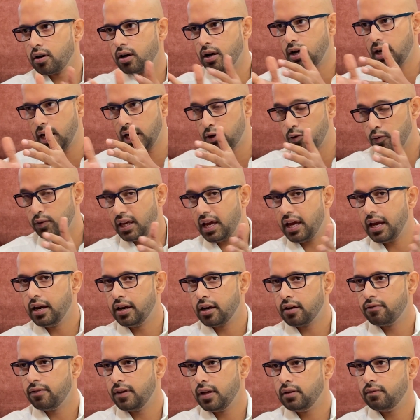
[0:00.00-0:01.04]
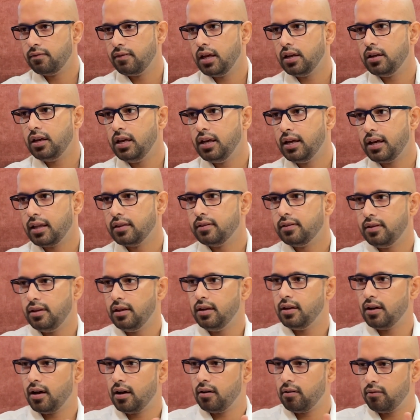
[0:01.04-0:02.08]
into the interface where he can
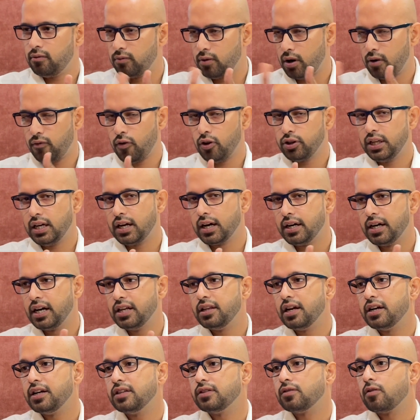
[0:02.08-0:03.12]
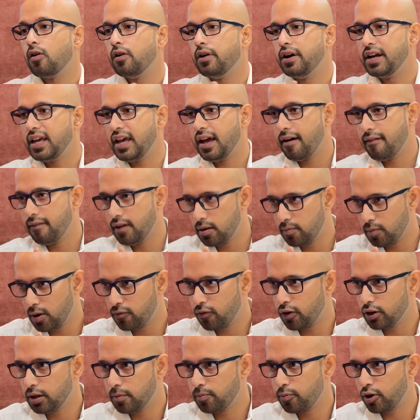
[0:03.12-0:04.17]
see for the content that is already available
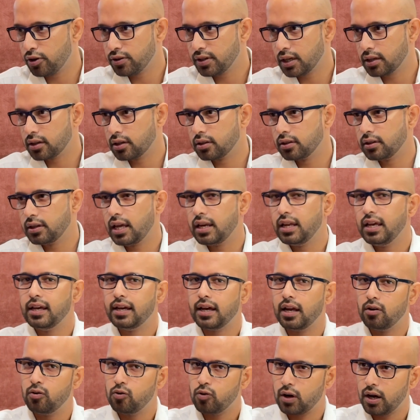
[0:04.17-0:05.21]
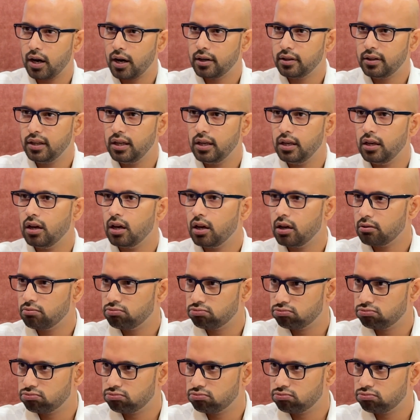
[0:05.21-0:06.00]
for the project. Then he can look at the